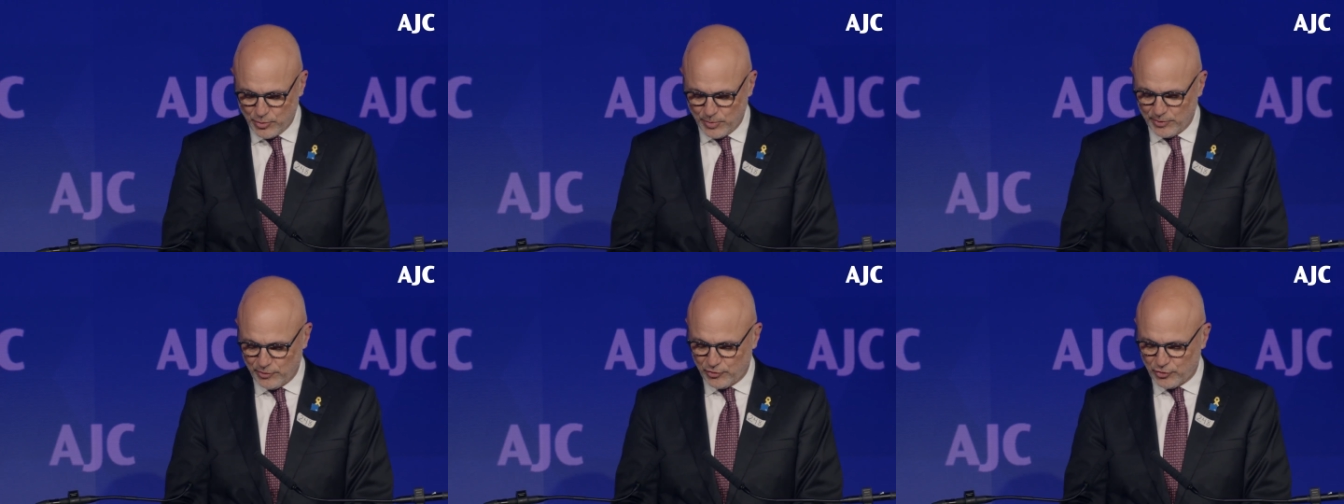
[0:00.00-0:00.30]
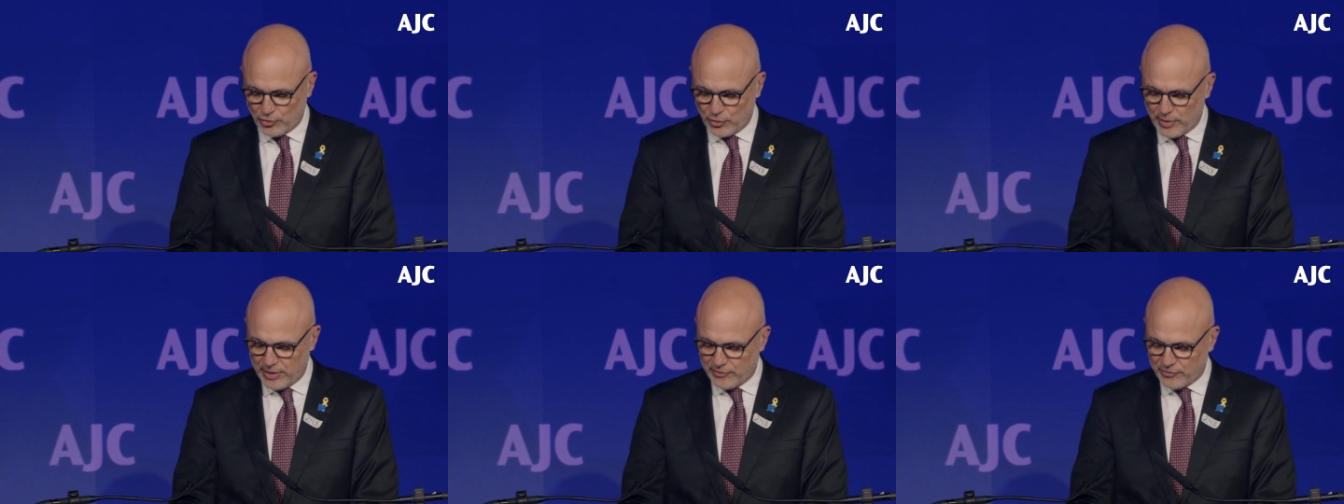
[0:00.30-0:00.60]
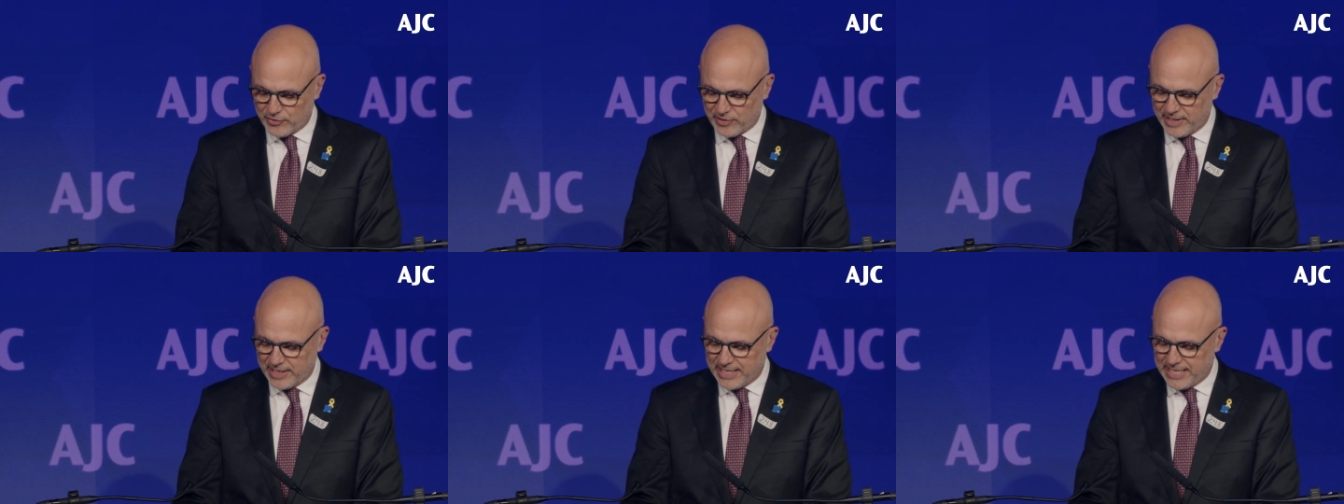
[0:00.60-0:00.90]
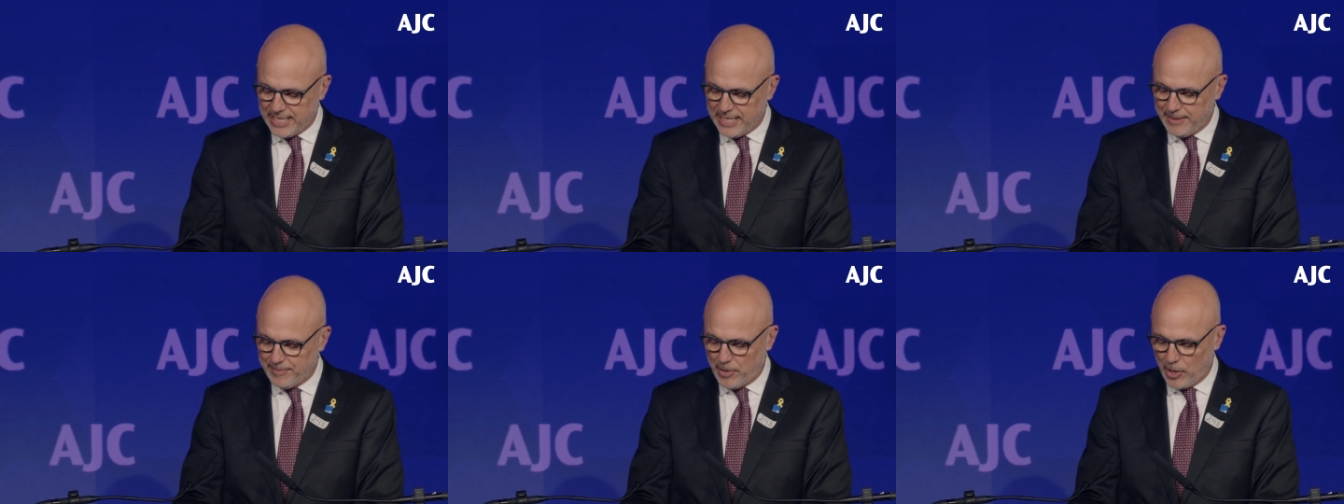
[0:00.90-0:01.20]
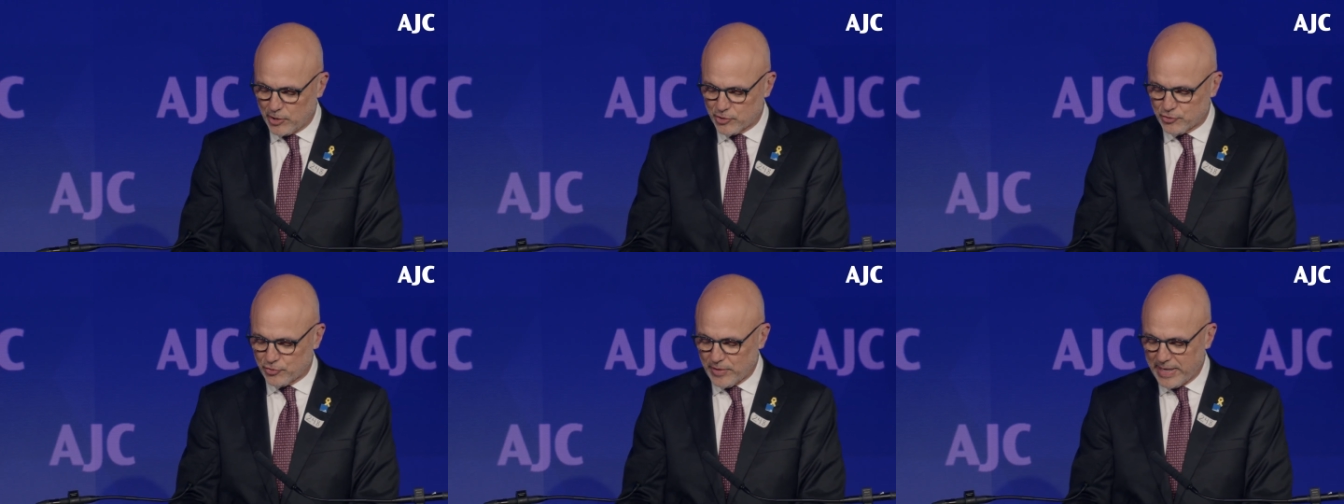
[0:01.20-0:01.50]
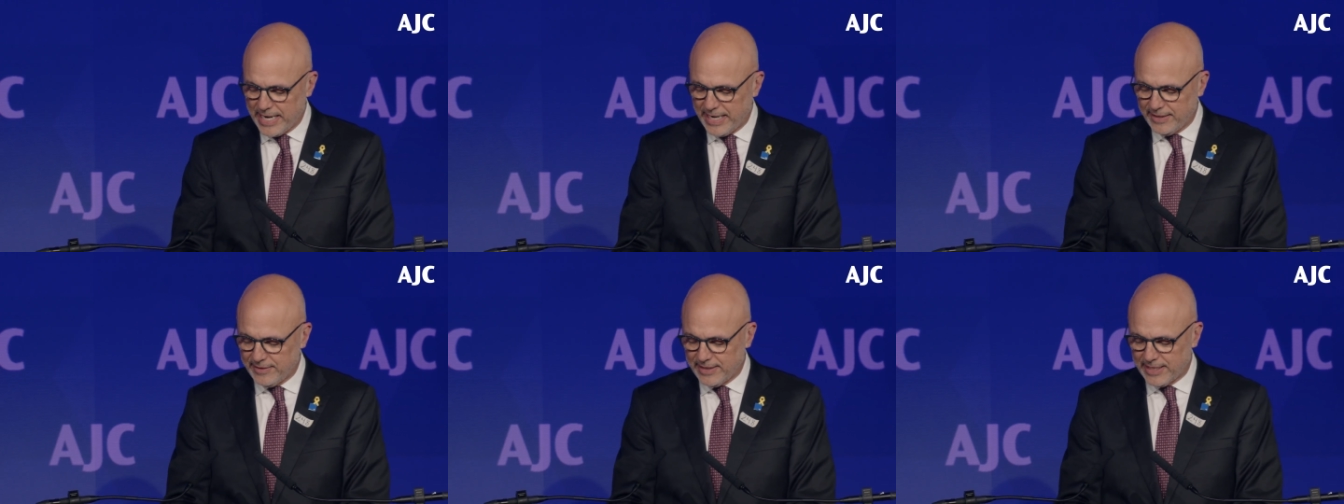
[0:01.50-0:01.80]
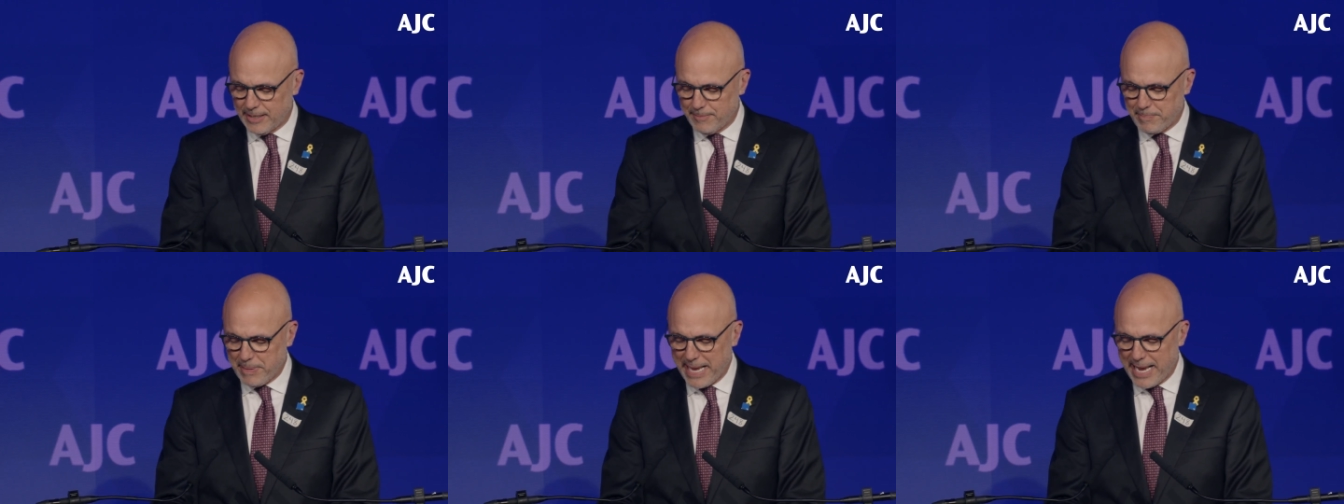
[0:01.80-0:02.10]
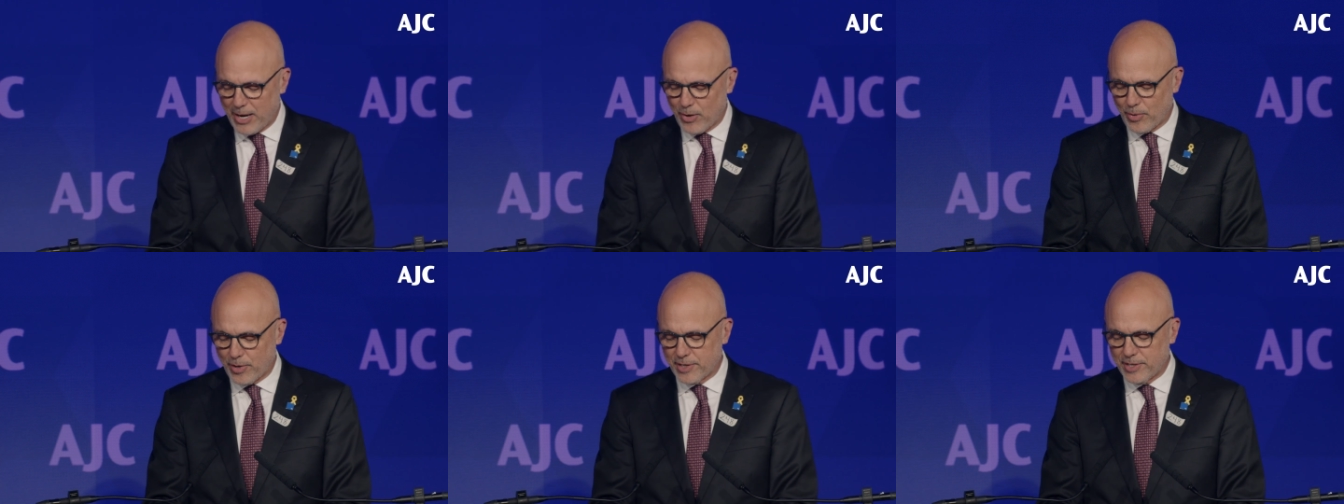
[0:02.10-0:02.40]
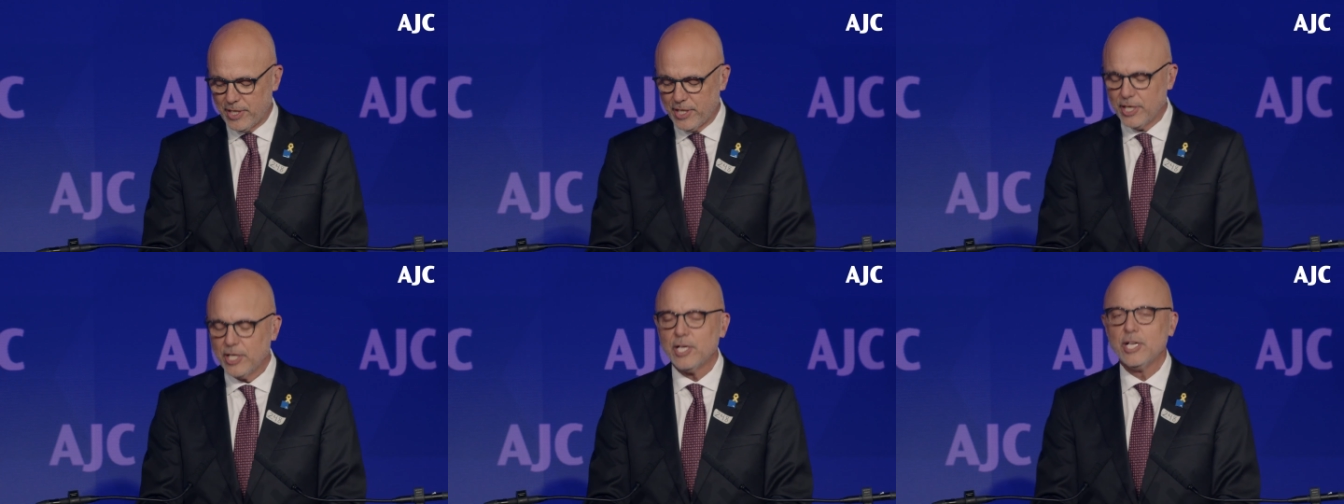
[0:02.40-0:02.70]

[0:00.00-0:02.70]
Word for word: to ensuring Shlichim are trained and empowered